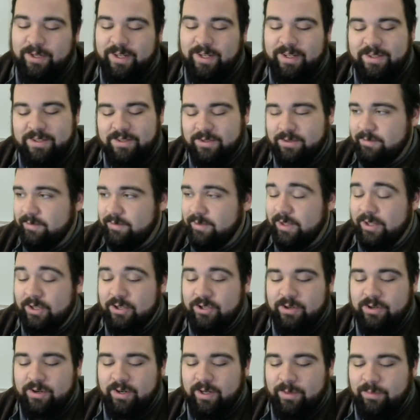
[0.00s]
In the
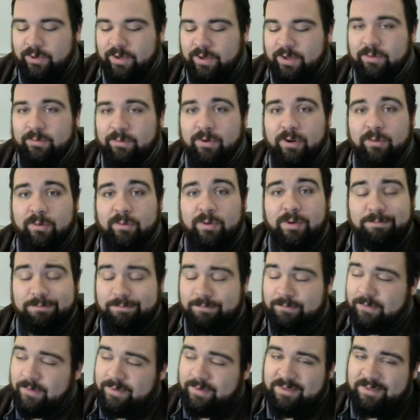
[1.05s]
chart, I put in the wrong one.
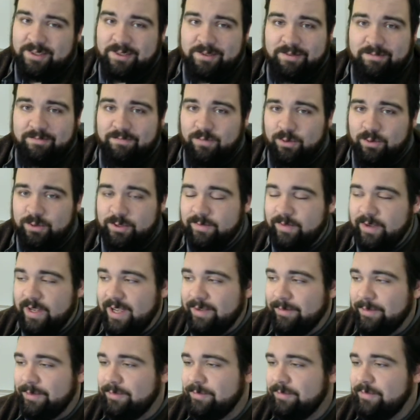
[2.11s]
Just force of
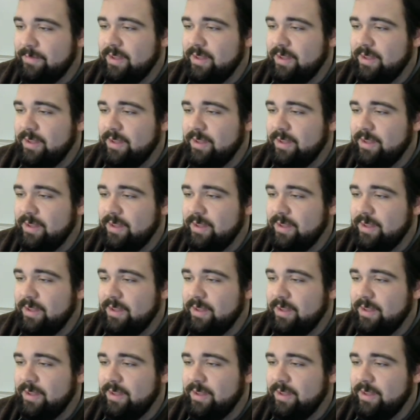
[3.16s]
habit.